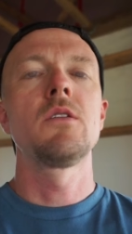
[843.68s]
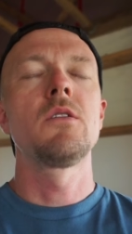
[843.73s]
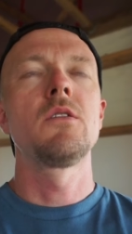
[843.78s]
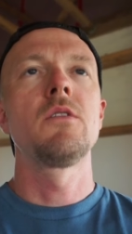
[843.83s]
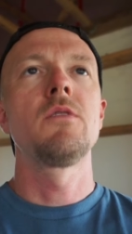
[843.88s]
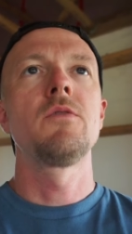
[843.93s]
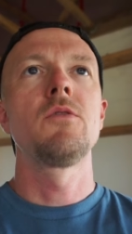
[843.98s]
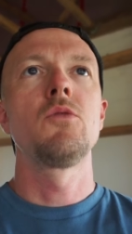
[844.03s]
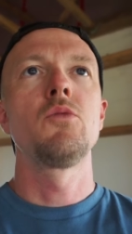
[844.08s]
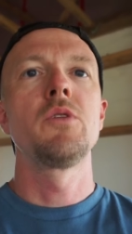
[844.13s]
the
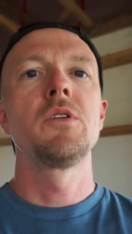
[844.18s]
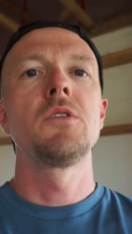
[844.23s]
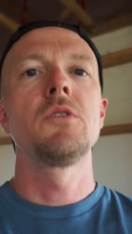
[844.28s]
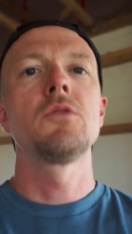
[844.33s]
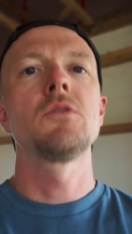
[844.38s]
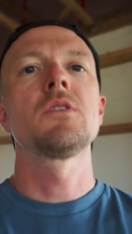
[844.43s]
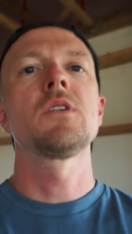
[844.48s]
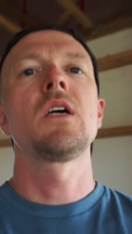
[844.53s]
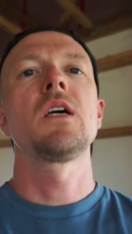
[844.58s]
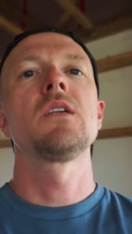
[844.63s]
different
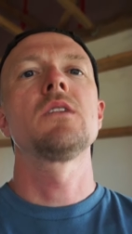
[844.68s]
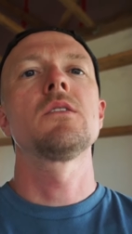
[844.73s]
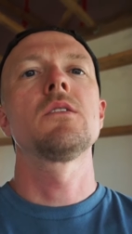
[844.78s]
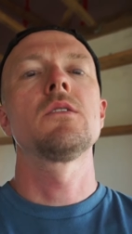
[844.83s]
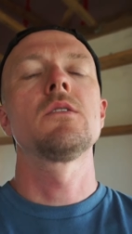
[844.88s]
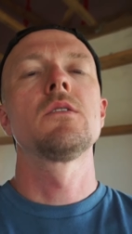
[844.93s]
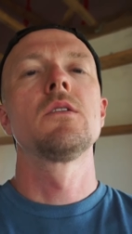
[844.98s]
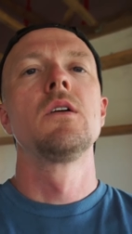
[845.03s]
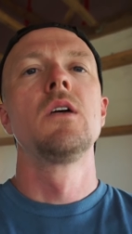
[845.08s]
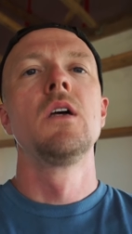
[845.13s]
window
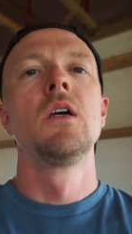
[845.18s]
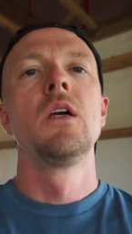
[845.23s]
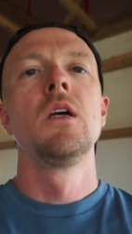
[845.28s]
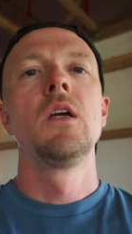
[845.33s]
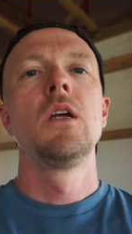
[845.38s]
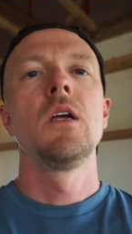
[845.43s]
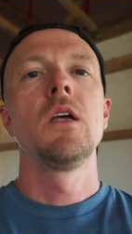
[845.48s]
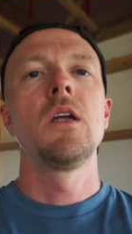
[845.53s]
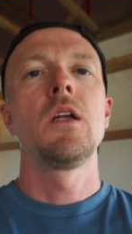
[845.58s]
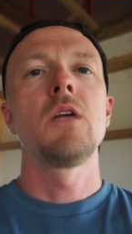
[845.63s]
sizes.
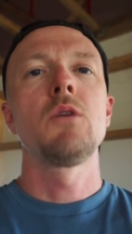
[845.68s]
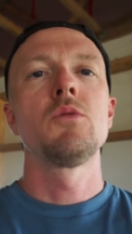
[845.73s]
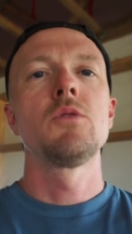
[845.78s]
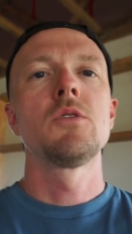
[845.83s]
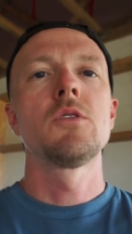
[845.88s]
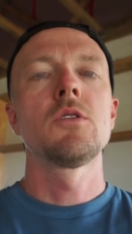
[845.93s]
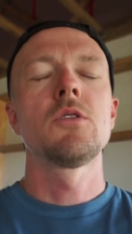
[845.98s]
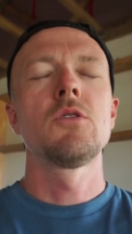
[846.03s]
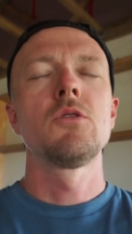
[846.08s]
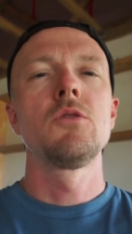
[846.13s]
And I
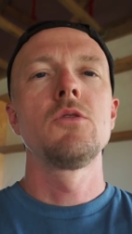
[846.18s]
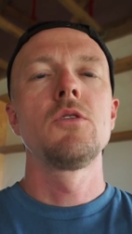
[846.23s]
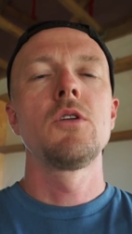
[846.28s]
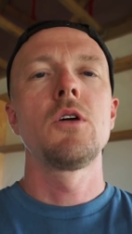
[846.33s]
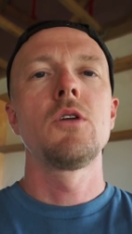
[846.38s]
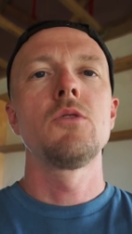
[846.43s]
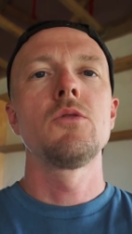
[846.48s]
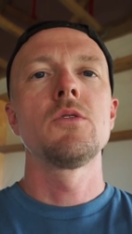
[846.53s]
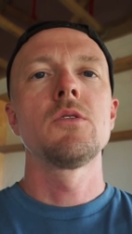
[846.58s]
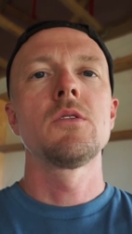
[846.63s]
would screw
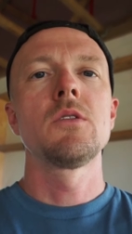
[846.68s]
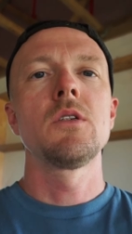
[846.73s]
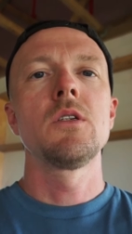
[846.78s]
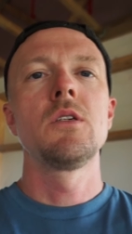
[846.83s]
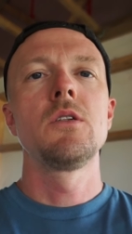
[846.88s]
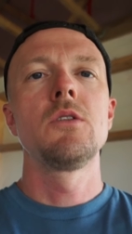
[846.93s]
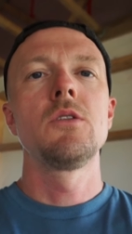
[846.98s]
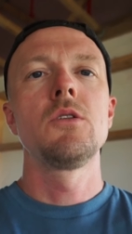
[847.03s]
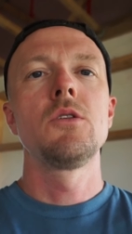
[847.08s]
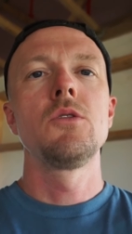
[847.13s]
those
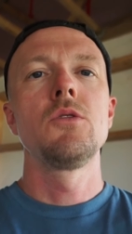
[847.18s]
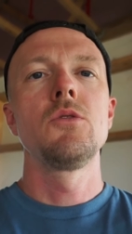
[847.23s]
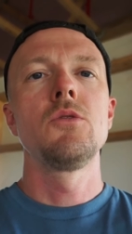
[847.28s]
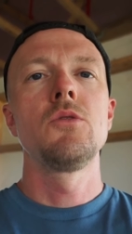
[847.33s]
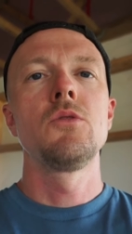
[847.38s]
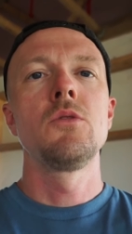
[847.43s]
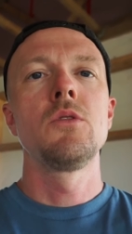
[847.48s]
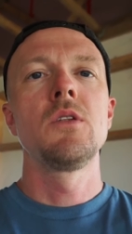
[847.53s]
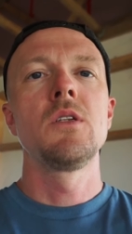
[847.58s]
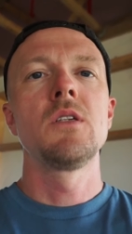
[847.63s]

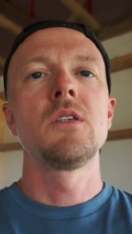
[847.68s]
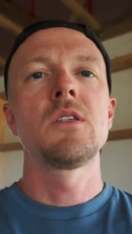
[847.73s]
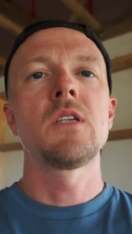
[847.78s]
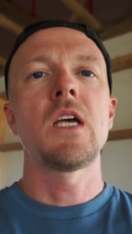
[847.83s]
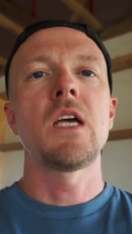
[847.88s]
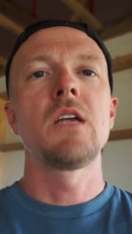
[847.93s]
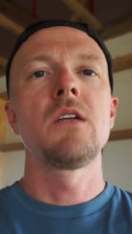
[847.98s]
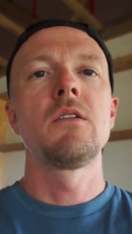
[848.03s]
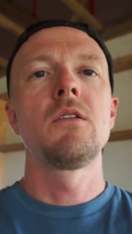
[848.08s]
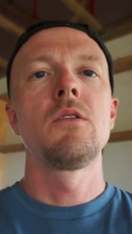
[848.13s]
into the
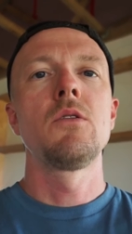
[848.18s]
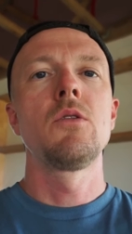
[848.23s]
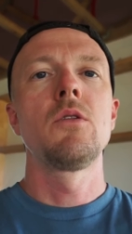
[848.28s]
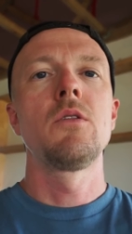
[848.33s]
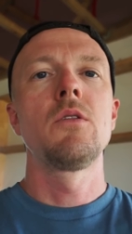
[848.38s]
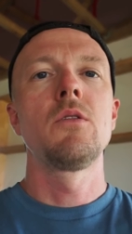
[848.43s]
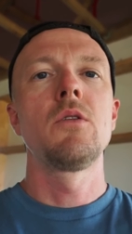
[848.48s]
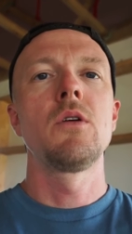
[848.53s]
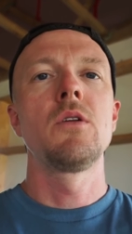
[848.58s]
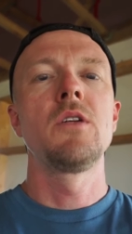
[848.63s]
side
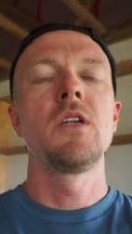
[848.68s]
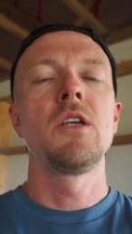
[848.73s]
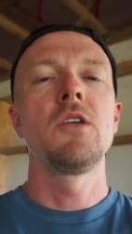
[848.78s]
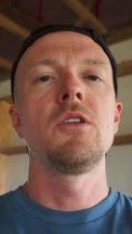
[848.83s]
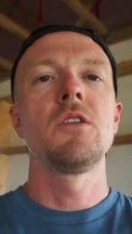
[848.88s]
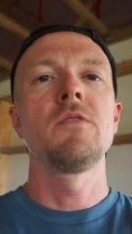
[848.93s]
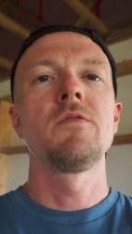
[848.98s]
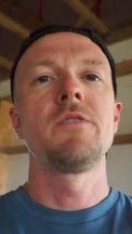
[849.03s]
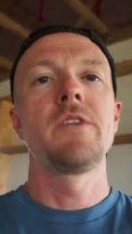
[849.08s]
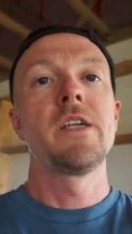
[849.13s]

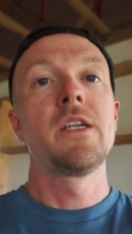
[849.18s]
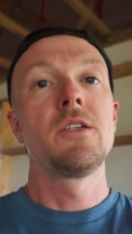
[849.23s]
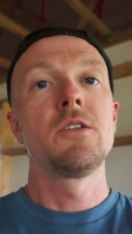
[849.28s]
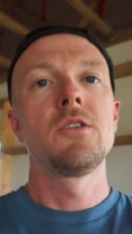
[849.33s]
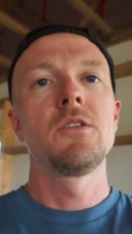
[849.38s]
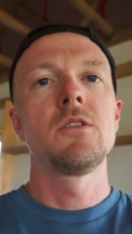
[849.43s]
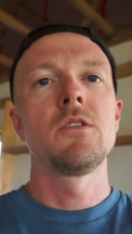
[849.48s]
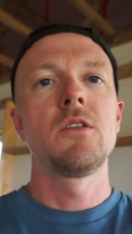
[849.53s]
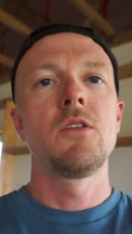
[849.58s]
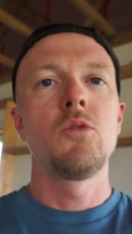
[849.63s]
nailing
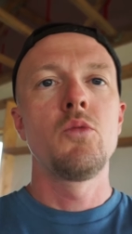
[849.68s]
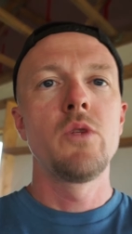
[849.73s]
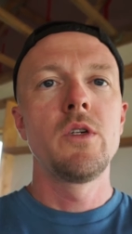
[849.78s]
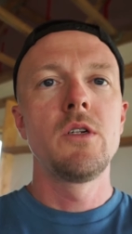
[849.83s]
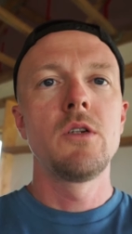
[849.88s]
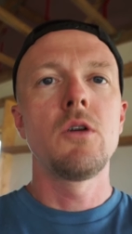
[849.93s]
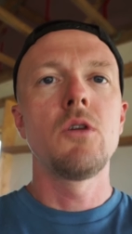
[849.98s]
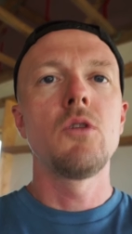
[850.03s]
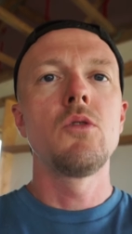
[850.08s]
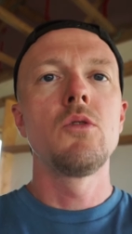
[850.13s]
flanges of the
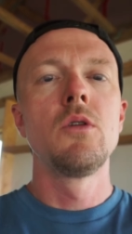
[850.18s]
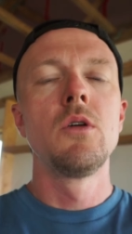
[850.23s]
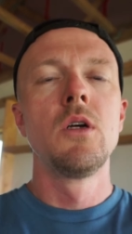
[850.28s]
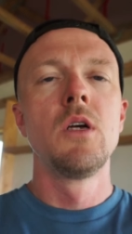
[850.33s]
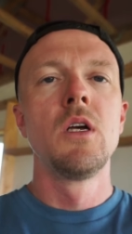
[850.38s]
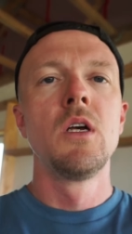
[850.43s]
window.